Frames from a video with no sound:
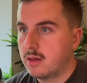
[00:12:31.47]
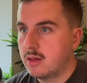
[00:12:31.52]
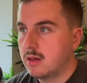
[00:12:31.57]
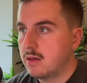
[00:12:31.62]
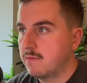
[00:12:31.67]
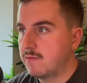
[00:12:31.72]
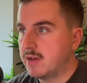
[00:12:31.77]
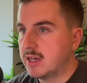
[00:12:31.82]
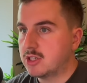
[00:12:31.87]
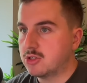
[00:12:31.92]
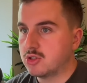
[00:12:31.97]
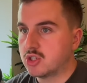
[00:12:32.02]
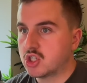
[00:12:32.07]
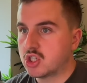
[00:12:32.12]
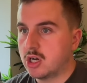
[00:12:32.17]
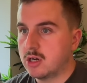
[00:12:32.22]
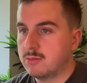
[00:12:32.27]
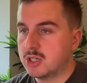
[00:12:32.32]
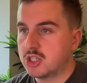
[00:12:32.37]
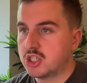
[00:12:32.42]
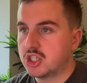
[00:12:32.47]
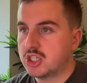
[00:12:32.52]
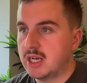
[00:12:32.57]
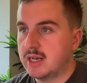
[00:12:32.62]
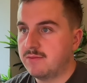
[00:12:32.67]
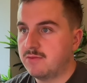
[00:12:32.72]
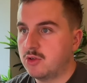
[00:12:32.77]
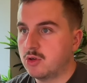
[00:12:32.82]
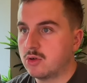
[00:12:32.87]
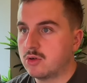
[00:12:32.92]
Thank you so much, Jane,
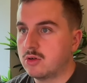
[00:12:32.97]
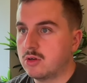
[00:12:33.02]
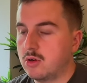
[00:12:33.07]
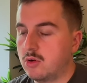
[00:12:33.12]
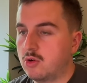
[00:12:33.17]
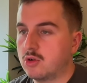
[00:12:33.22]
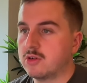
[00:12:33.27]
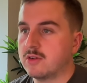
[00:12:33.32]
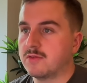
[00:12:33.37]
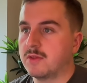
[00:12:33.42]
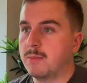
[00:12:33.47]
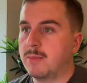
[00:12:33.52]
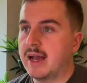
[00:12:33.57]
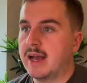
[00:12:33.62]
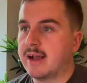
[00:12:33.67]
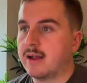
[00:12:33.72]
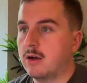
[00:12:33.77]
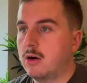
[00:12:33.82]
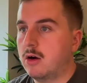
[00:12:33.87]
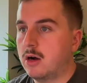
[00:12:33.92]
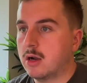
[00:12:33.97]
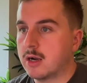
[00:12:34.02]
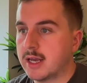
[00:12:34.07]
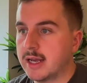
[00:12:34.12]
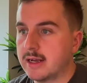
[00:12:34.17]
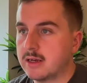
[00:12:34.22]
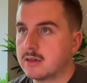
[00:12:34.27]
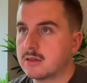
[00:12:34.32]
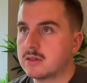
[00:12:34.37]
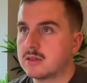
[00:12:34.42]
for your order of the black
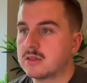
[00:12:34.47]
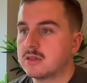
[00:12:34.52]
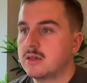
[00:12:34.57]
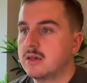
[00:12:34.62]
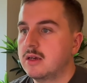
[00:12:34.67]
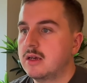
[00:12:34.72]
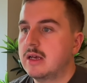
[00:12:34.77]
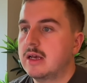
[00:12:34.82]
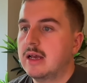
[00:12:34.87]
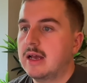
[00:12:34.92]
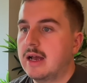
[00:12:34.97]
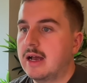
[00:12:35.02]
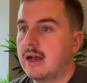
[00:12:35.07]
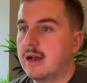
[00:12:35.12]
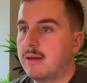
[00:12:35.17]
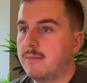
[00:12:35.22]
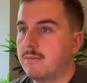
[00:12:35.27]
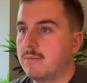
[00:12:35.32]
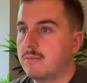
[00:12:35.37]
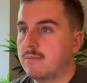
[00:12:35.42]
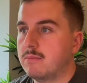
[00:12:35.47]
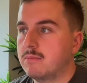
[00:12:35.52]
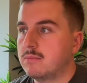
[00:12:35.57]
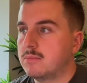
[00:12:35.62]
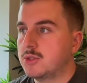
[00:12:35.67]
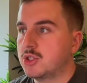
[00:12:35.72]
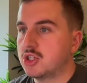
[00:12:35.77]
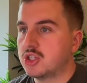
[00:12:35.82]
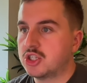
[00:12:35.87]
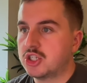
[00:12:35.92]
onyx.
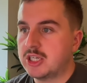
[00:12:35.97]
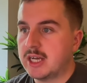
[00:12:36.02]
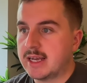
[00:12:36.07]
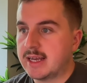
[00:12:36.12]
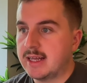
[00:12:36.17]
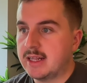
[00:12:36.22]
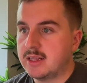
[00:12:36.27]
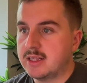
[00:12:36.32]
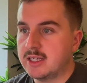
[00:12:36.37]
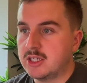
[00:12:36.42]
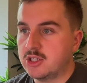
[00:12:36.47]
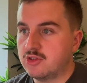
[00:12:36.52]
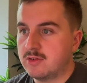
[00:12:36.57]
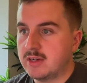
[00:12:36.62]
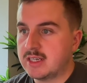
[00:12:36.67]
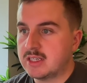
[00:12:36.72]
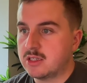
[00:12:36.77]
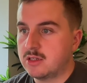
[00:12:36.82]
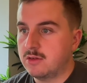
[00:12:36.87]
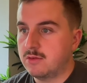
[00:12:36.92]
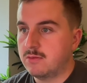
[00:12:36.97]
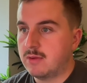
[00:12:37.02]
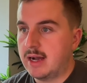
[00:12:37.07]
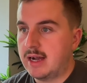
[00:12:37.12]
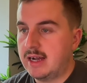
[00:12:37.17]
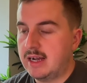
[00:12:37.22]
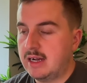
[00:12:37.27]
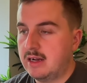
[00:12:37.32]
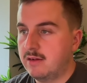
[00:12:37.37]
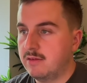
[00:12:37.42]
Just checking the address you've
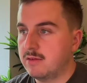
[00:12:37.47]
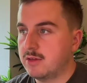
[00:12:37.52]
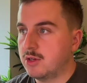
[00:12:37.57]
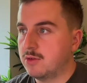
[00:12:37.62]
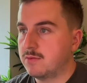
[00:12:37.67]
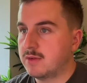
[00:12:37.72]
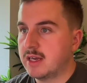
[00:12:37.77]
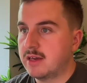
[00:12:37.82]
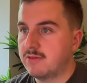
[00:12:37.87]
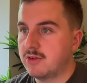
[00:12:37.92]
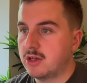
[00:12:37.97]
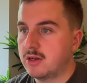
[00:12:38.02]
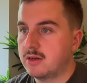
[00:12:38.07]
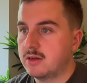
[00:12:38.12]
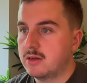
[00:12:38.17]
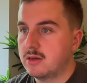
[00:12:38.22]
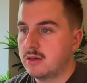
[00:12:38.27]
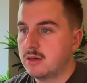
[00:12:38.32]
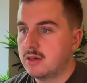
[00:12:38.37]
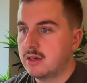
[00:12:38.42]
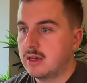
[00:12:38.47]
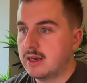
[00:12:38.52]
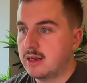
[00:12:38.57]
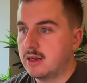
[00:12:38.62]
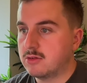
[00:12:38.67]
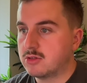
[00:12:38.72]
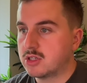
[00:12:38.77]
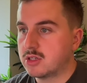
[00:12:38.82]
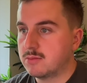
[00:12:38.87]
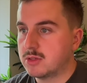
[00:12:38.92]
given.
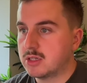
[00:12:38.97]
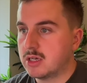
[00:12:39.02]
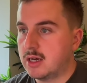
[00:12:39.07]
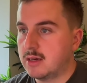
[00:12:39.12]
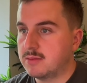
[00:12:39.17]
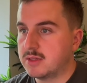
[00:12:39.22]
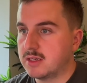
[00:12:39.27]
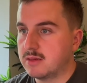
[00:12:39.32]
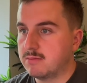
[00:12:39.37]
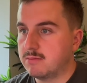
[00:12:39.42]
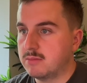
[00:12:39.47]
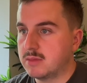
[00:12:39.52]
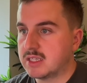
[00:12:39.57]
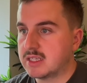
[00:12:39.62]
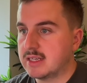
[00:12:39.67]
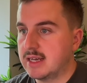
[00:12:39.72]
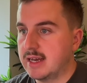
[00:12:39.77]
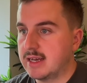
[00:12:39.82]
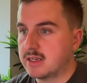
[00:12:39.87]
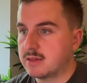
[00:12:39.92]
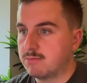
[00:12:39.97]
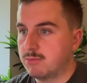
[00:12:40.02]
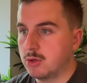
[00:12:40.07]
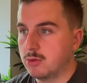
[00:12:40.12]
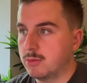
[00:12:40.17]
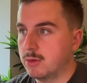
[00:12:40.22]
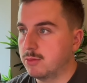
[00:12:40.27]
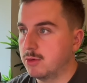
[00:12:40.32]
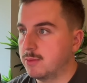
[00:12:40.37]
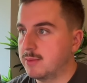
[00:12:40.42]
Sometimes it mistakes. Boom,
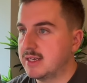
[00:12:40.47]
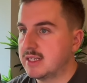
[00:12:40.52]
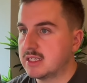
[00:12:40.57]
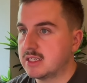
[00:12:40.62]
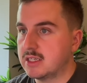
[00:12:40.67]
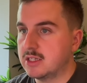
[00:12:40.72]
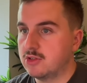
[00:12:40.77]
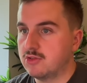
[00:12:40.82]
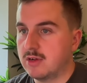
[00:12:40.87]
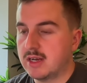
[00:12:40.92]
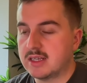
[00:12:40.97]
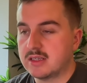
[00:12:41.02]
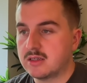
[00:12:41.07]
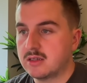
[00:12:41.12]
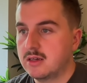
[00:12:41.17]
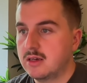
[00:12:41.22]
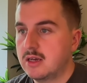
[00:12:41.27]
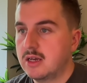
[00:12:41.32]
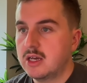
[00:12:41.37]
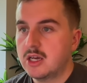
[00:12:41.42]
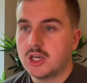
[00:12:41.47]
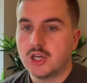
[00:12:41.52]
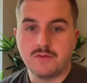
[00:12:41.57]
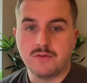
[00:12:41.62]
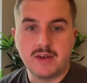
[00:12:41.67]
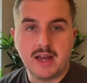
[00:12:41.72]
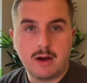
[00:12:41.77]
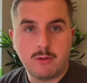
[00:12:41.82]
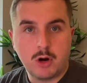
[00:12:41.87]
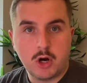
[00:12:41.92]
boom, boom. Here's the address. You've
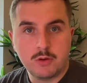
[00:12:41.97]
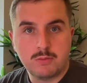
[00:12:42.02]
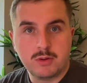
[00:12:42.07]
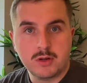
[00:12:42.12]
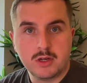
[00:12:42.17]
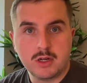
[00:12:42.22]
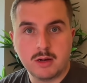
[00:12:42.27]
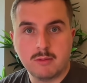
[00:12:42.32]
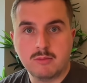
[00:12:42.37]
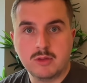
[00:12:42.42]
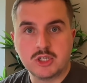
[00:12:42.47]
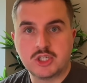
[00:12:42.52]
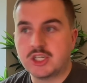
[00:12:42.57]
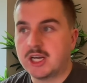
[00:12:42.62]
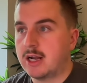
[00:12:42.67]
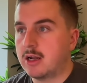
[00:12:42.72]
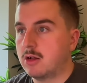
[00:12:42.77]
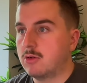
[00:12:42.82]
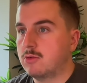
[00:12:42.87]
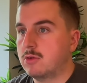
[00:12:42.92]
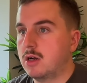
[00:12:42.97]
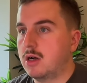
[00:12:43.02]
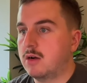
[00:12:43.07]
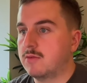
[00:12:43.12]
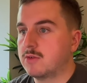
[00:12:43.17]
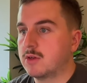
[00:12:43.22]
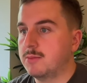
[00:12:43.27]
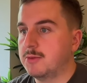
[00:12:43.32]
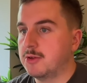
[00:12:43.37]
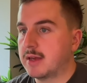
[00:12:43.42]
now opened up the channel of
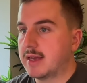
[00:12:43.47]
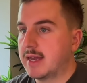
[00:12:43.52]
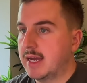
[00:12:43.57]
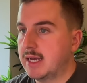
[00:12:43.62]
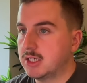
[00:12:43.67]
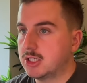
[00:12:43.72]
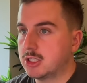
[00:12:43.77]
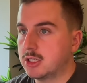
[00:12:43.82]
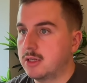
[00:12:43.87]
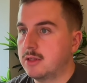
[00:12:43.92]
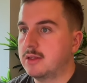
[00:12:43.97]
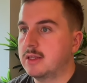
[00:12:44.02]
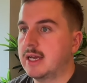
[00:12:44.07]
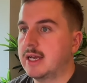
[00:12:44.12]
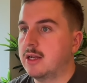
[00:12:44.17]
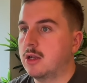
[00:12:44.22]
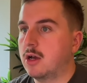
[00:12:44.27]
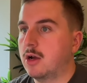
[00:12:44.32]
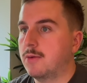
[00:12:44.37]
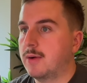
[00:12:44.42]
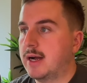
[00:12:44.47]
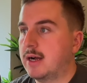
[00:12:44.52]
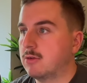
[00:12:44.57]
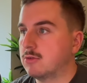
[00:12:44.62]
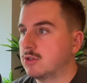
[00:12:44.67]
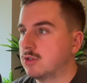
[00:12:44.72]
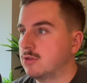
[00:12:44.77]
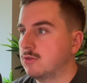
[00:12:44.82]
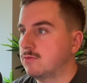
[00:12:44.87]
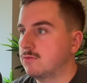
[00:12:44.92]
communication. They know how
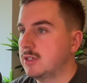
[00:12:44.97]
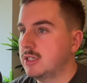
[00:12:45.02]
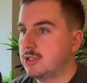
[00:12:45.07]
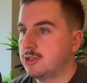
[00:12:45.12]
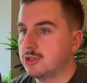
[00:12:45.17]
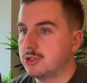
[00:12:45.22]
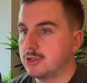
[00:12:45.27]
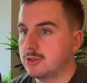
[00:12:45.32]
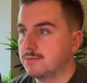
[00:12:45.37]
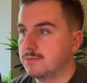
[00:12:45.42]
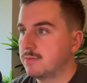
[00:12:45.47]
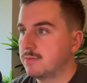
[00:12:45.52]
to reach you.